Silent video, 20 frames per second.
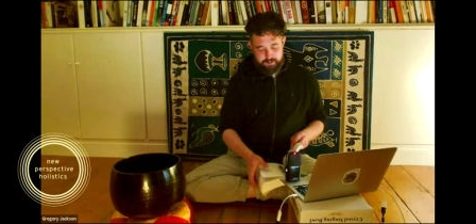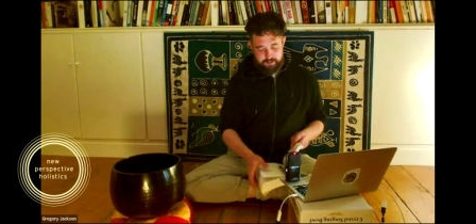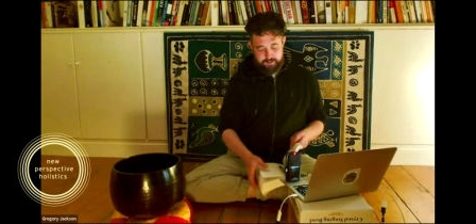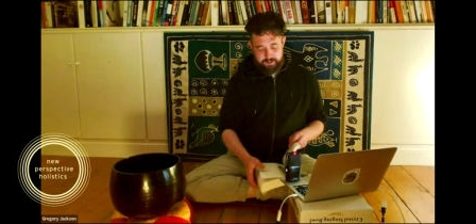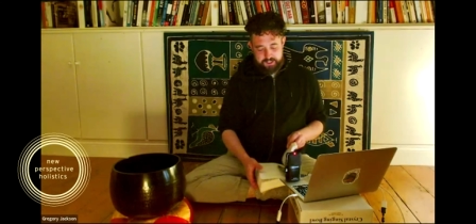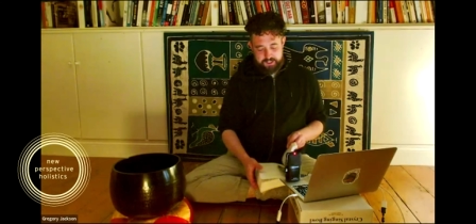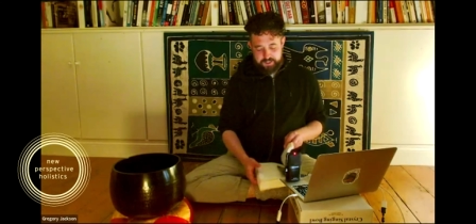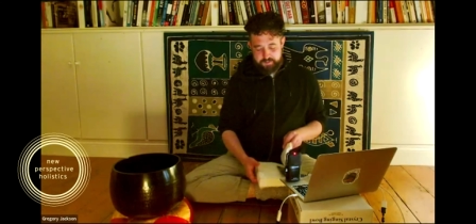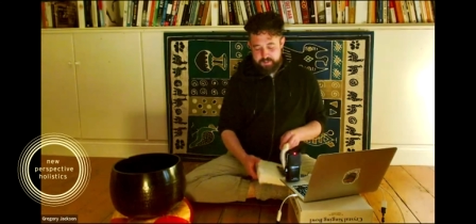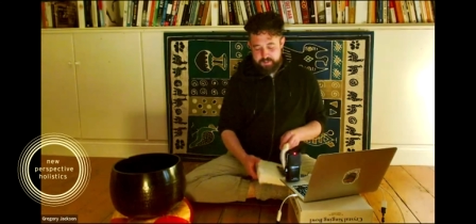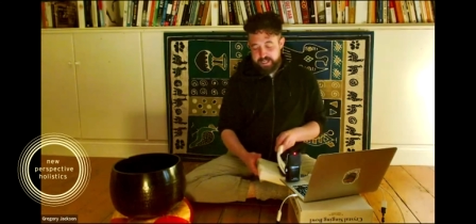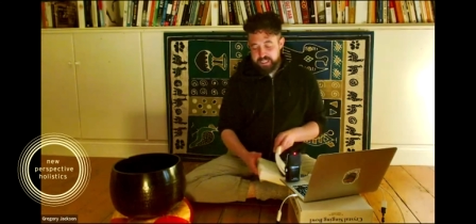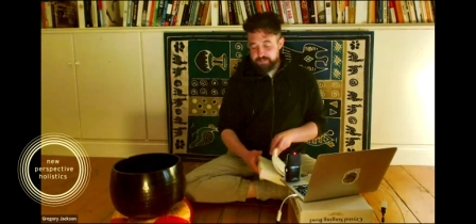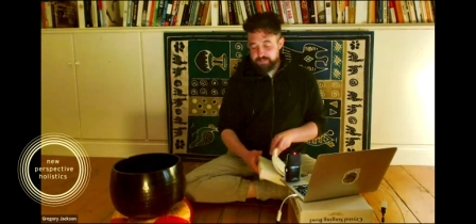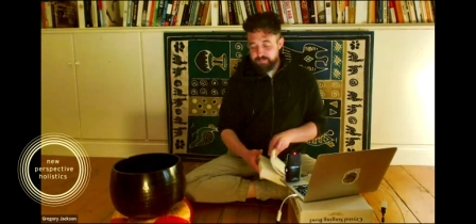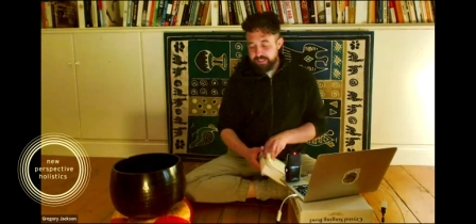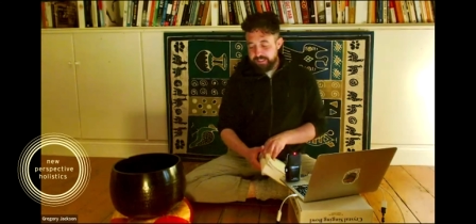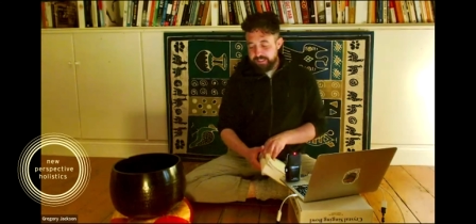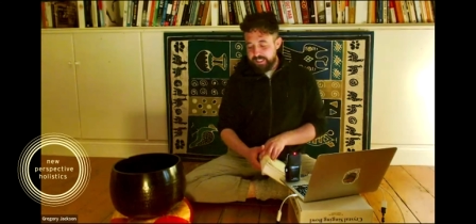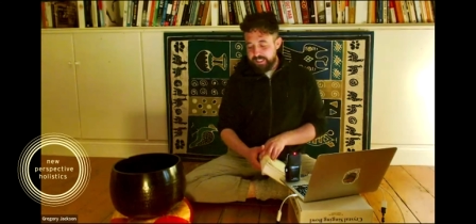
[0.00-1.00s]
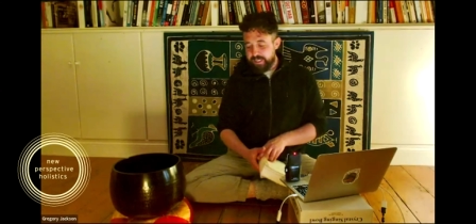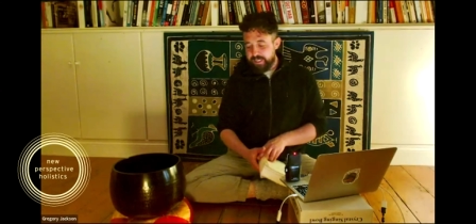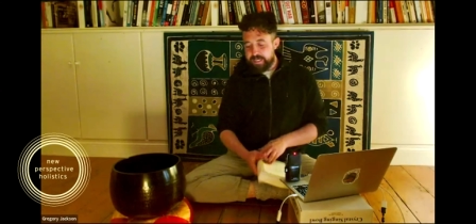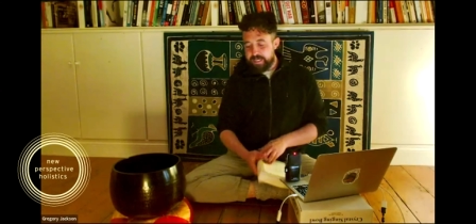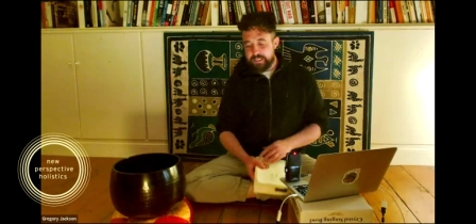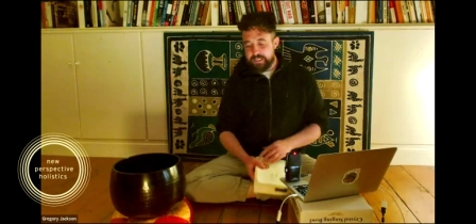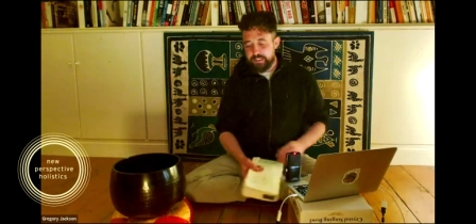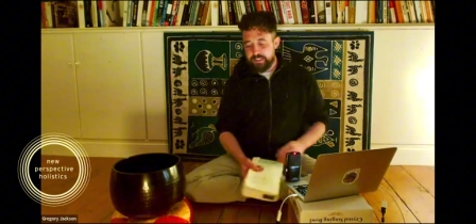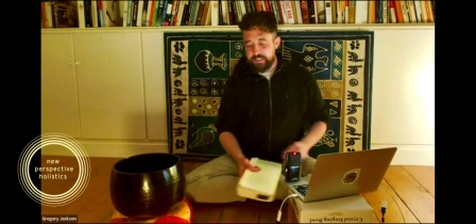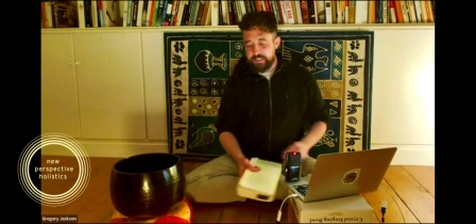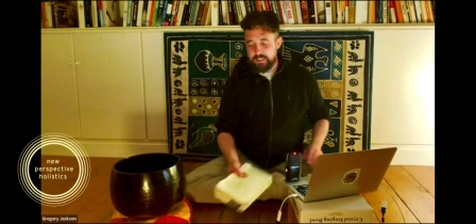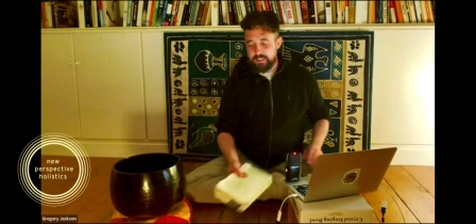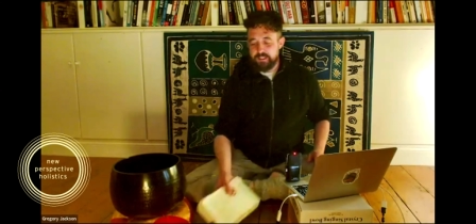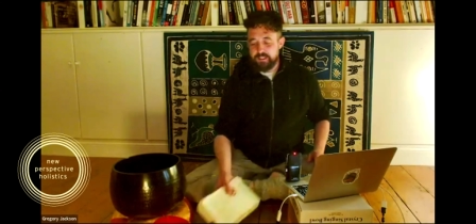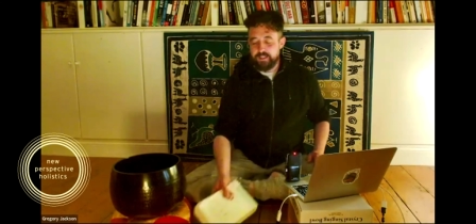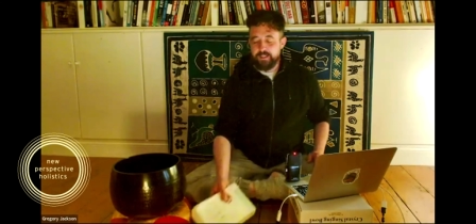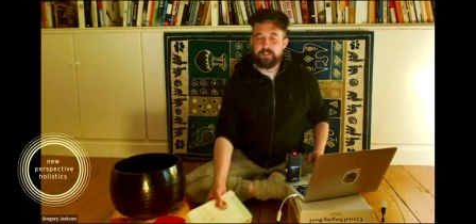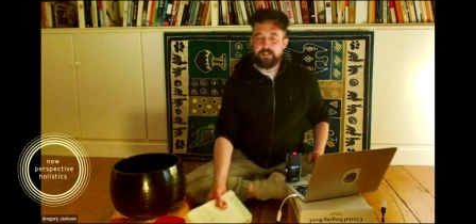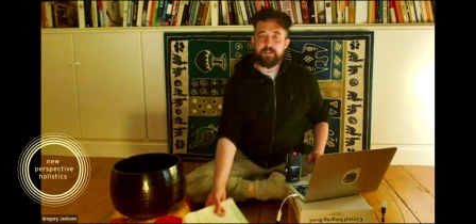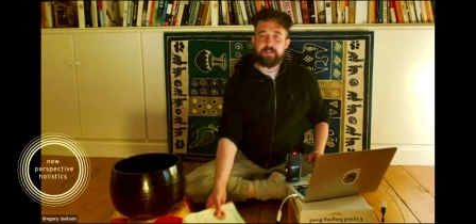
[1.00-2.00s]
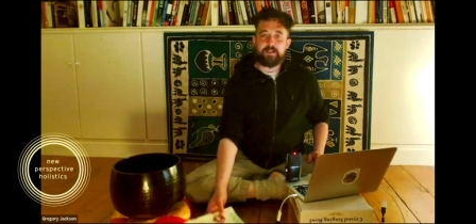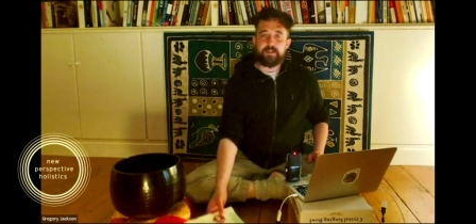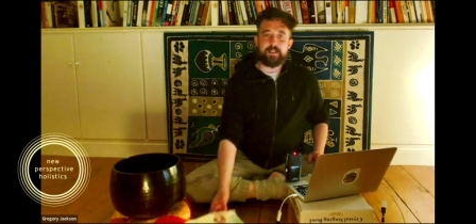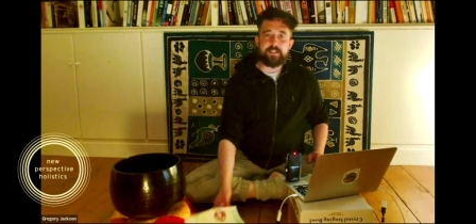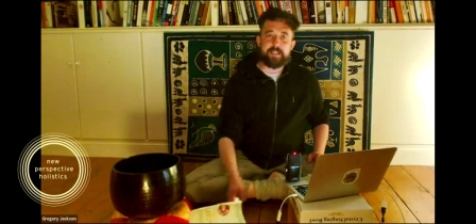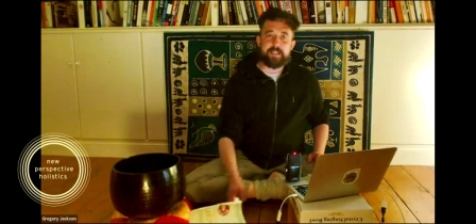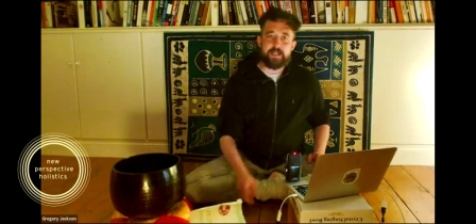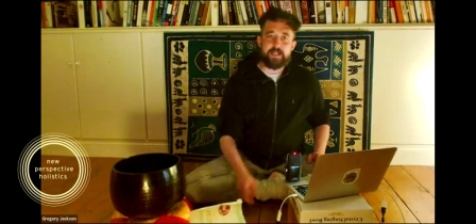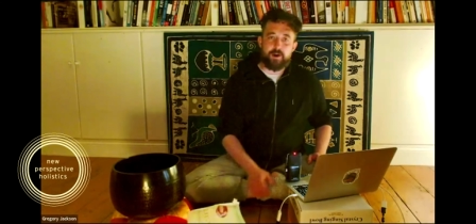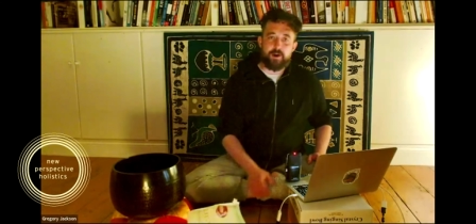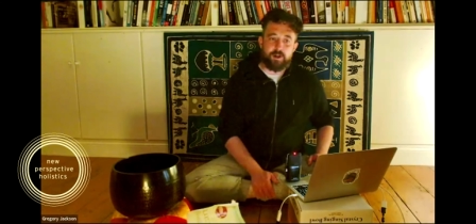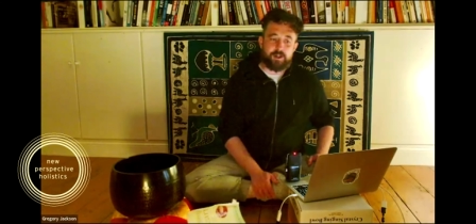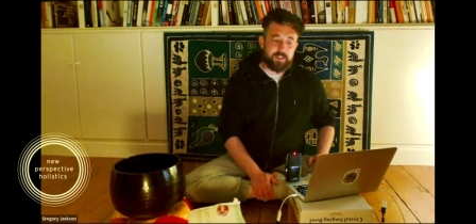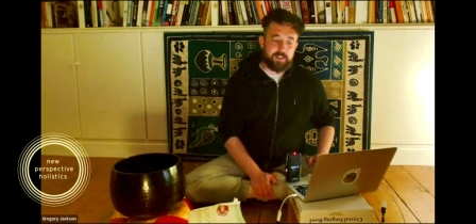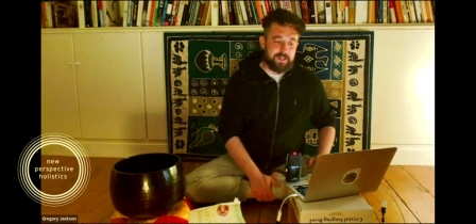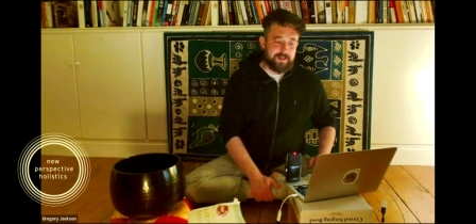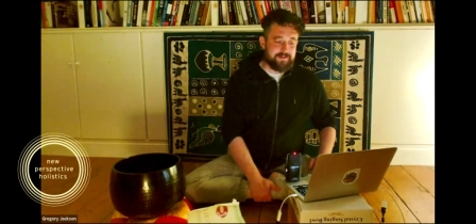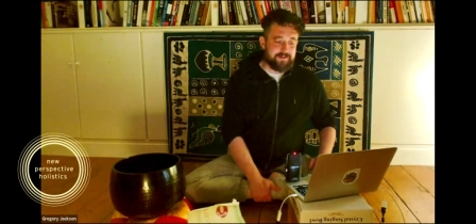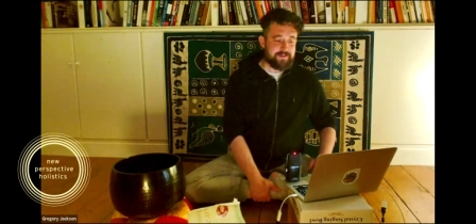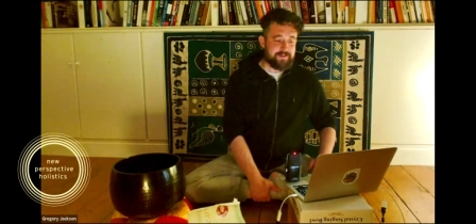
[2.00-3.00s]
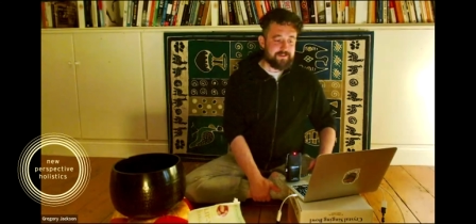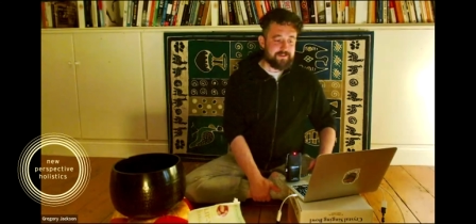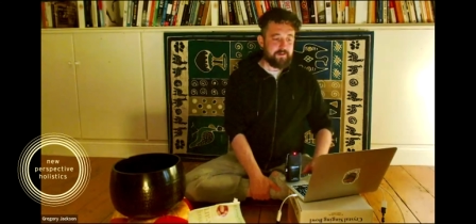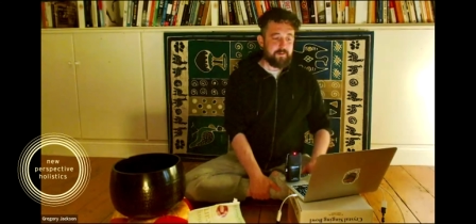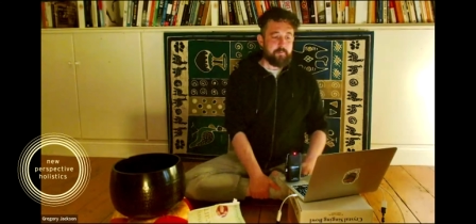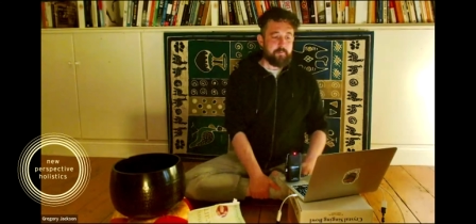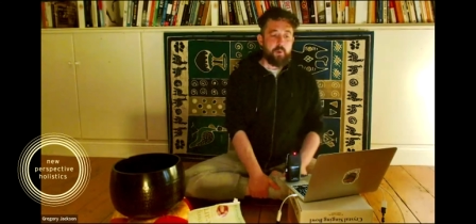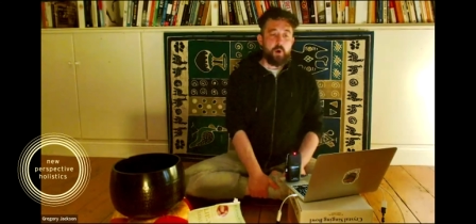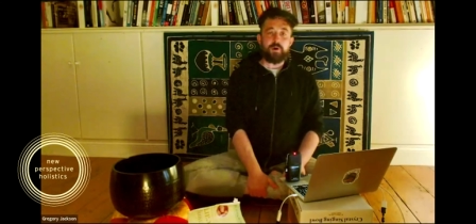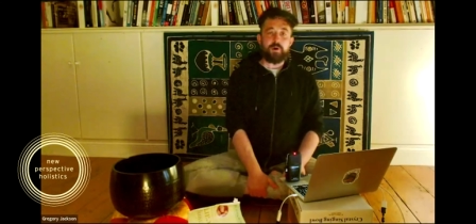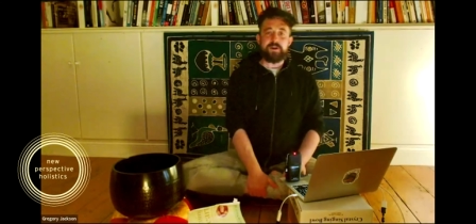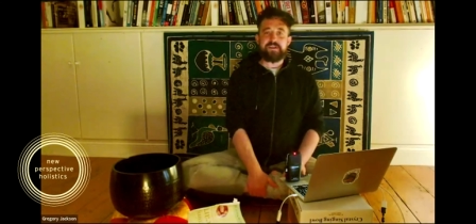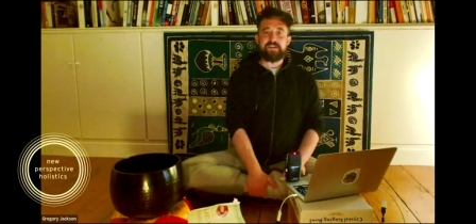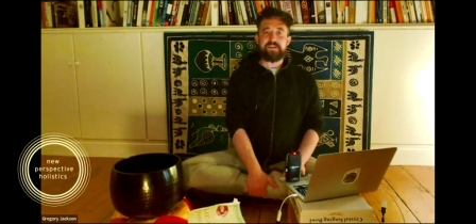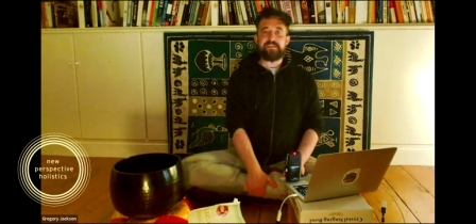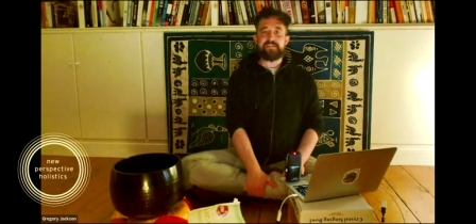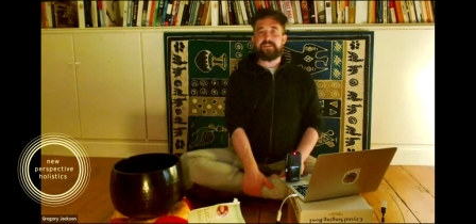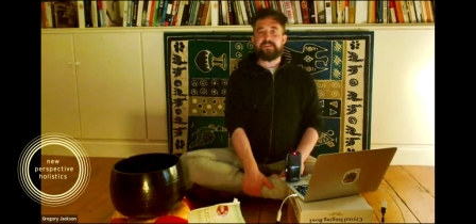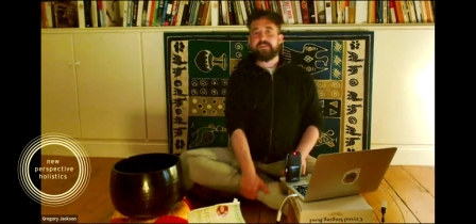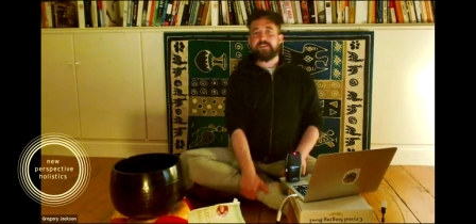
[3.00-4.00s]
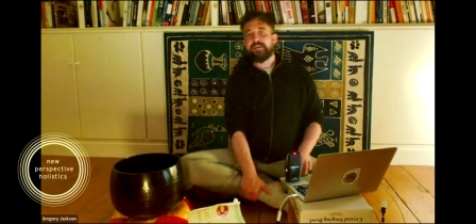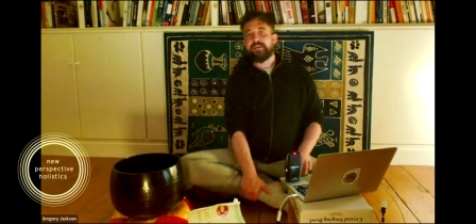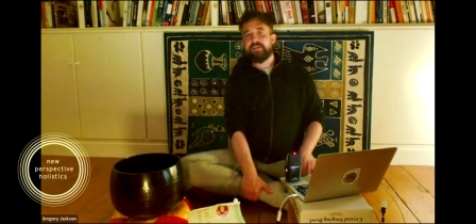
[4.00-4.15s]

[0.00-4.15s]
because it makes me think that all these monks